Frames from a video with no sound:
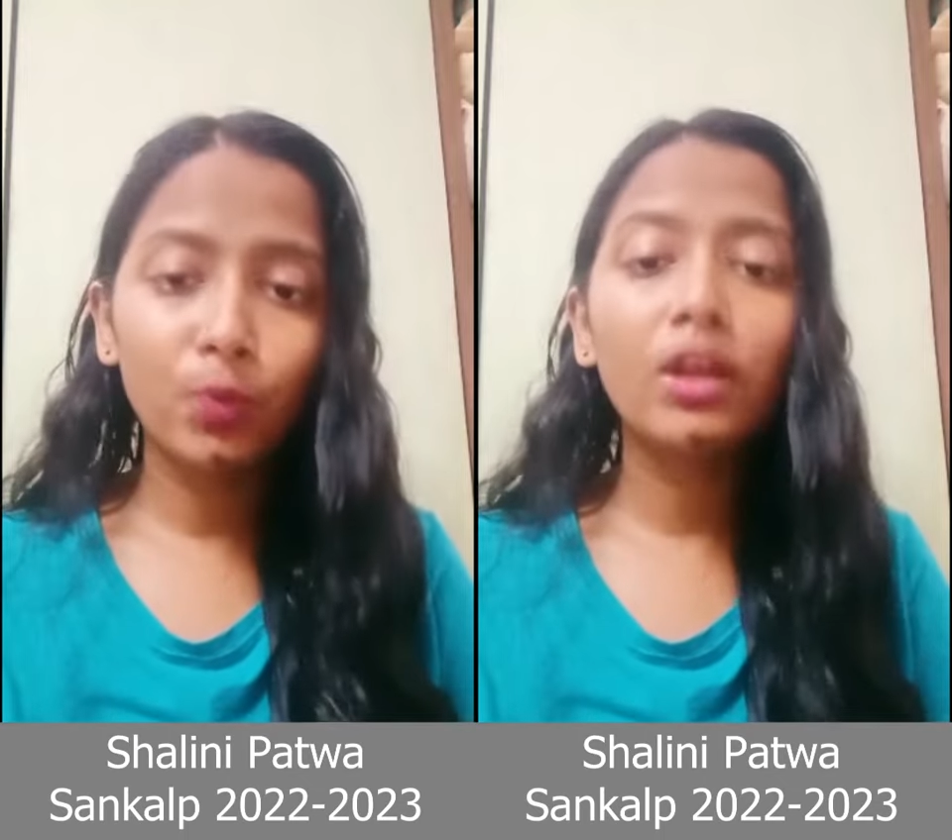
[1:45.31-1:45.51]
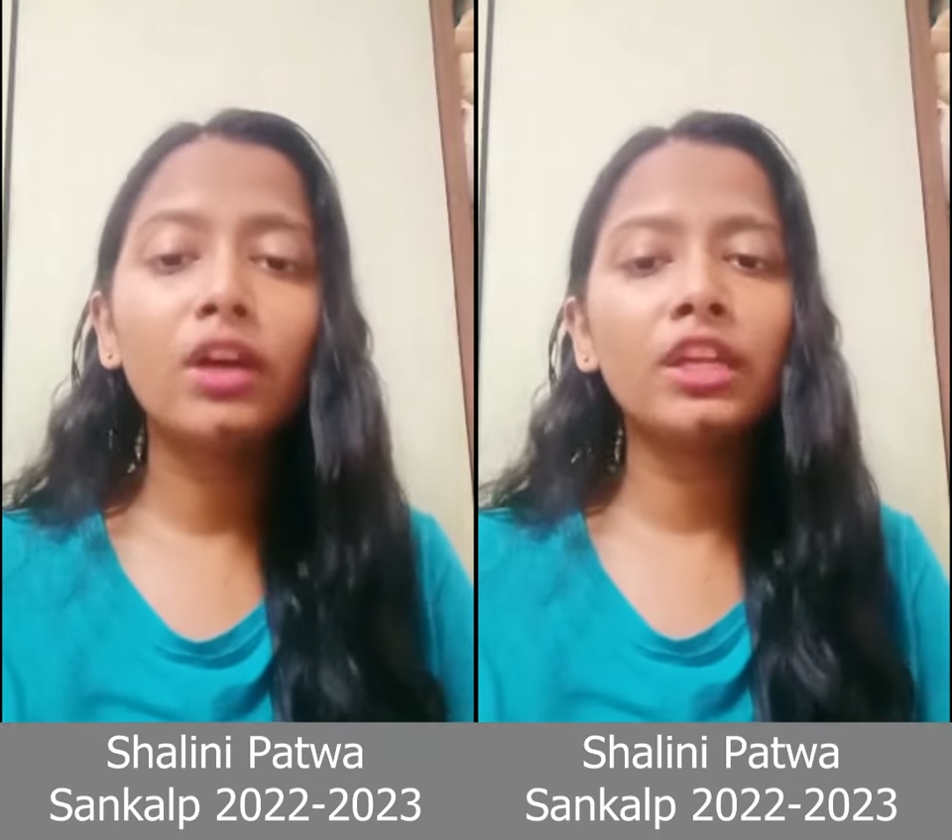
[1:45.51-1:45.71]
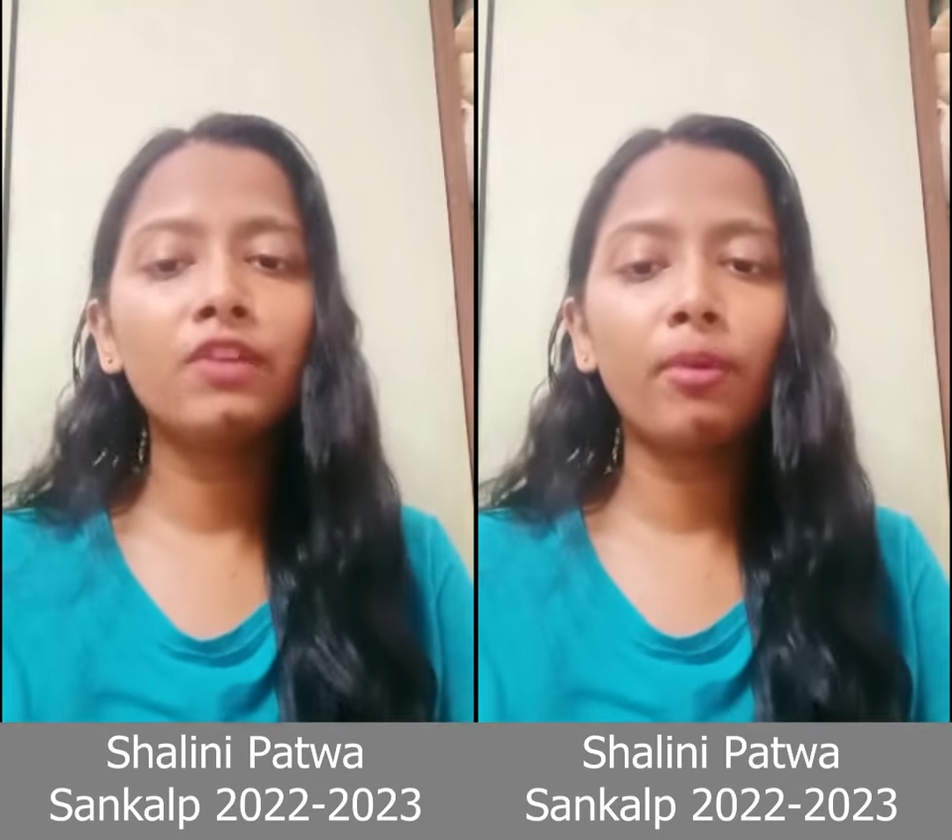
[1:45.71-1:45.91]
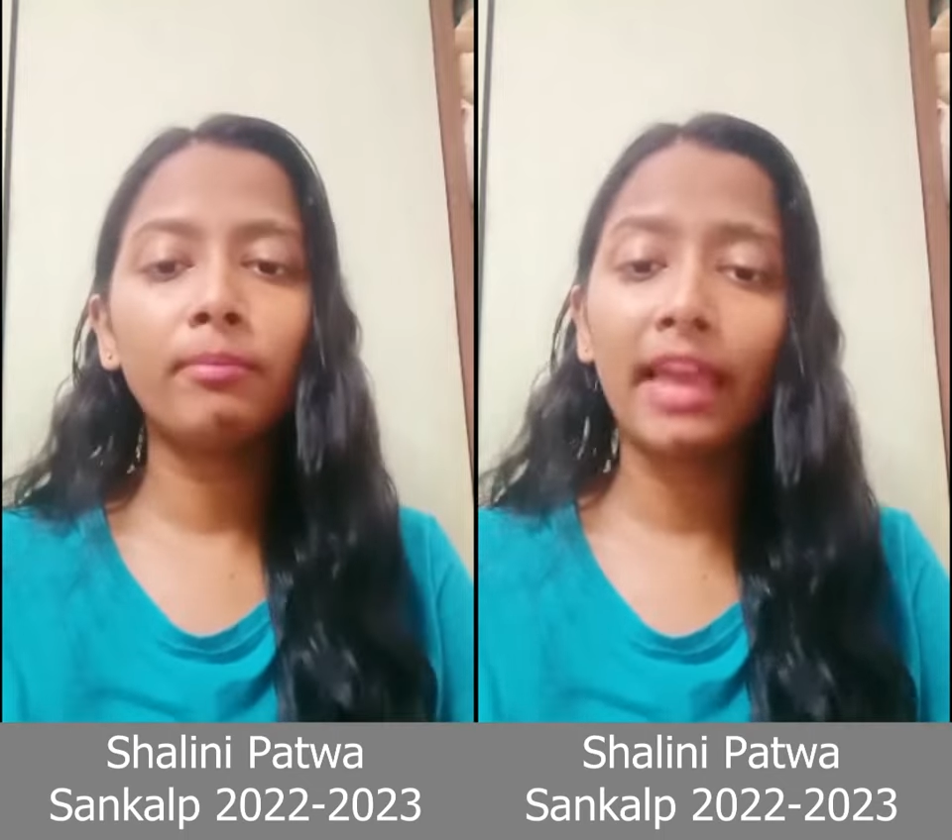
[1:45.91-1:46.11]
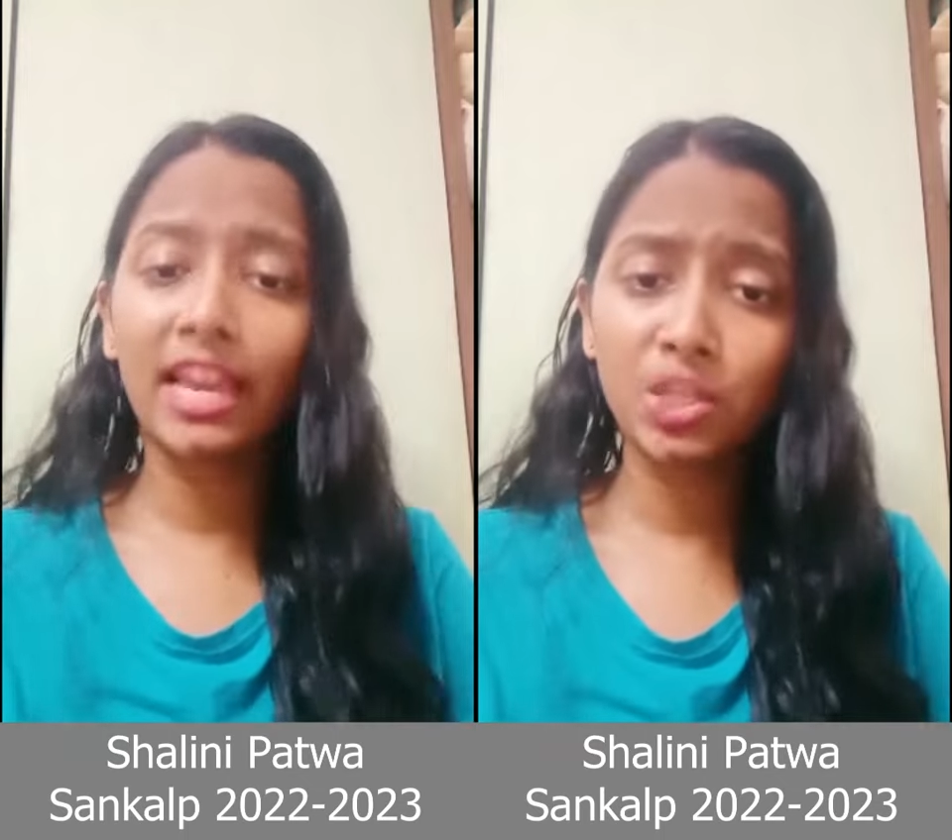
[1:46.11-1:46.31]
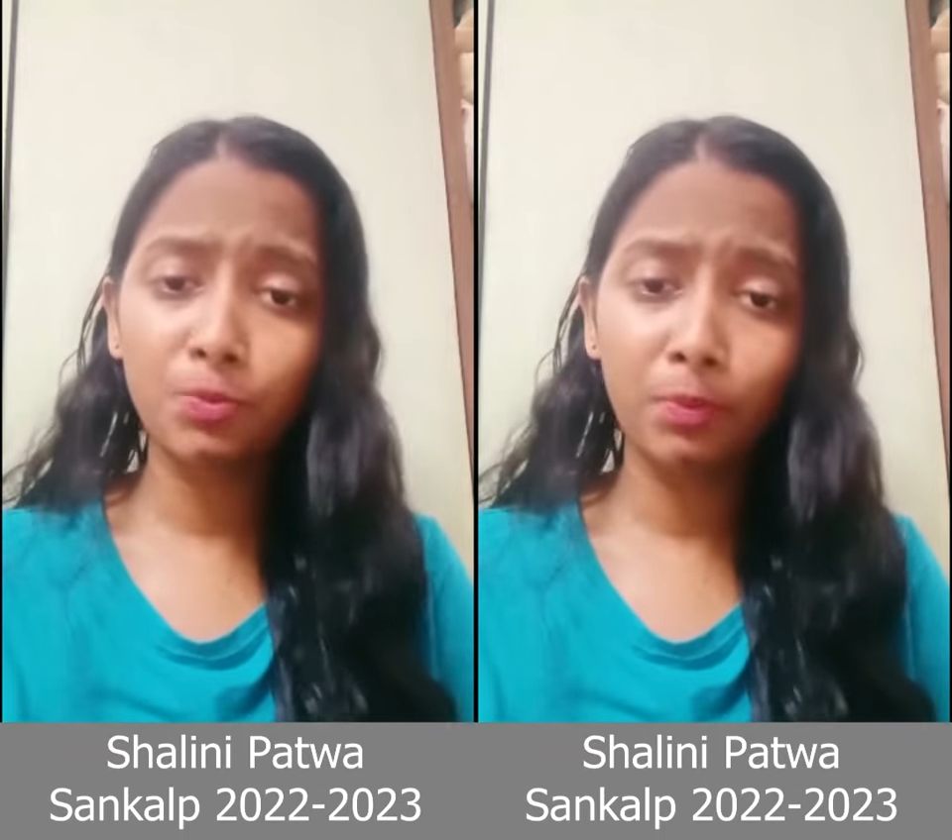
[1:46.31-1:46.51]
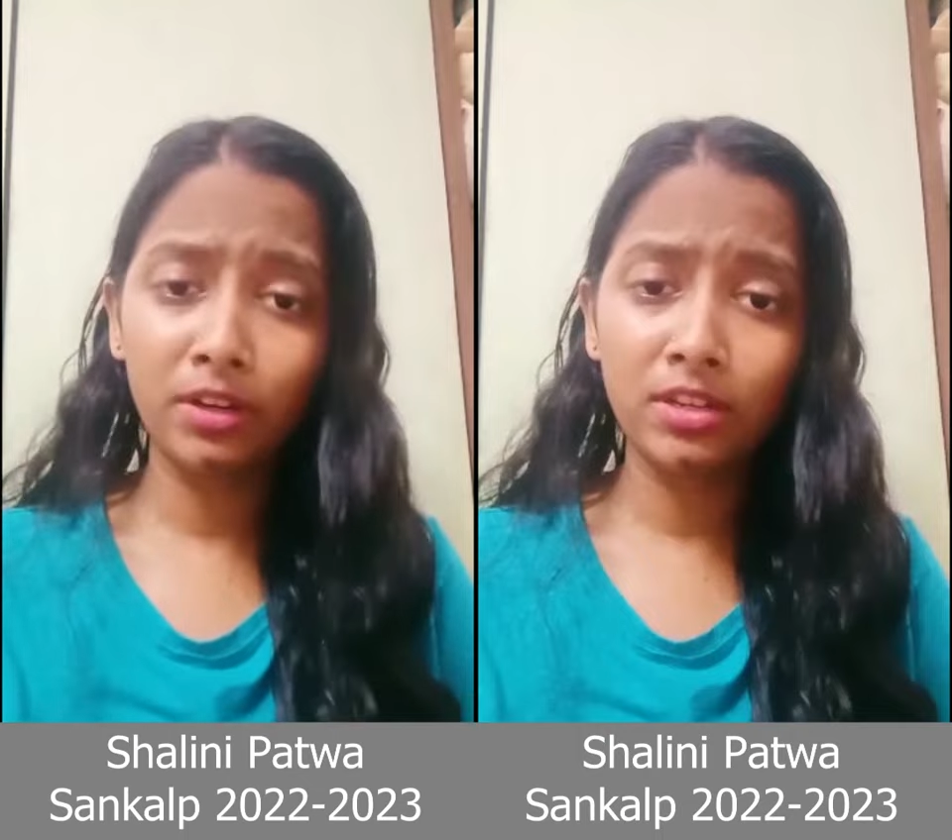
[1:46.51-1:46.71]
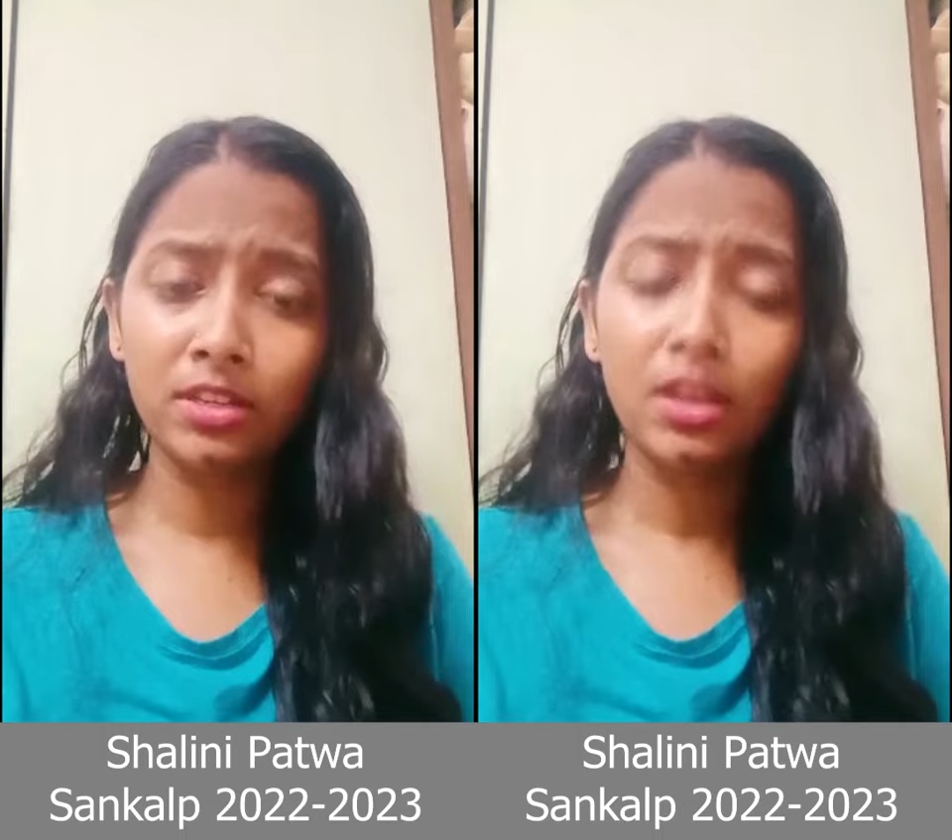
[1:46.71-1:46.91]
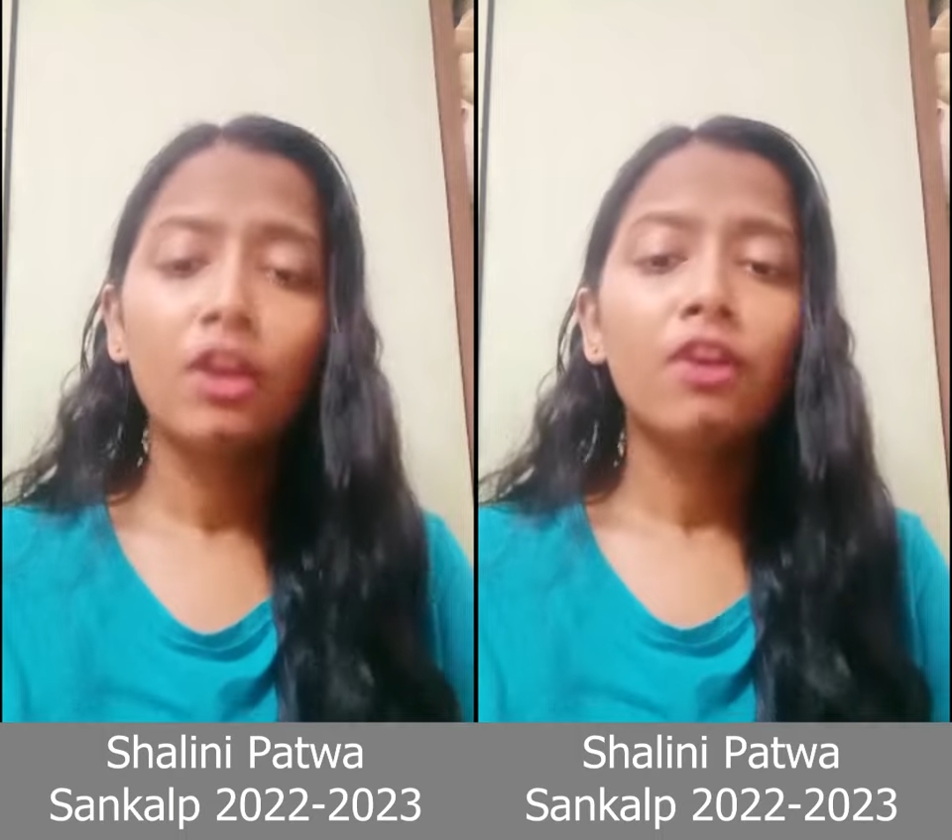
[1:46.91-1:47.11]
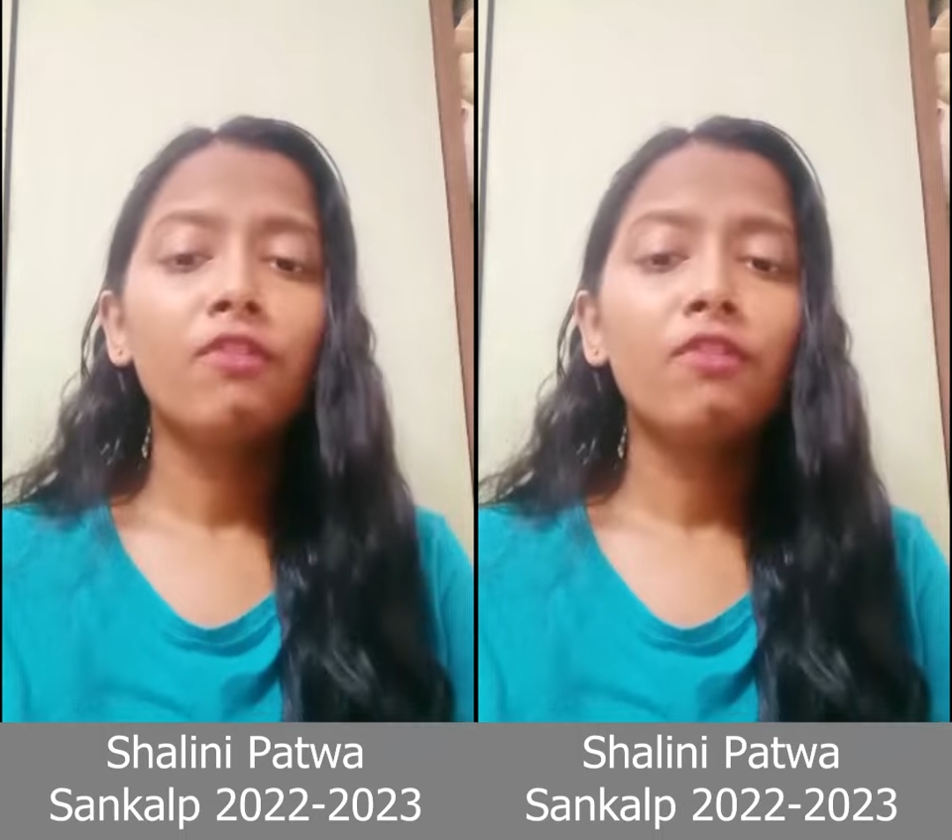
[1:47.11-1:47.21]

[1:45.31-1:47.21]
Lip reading: learning from the experts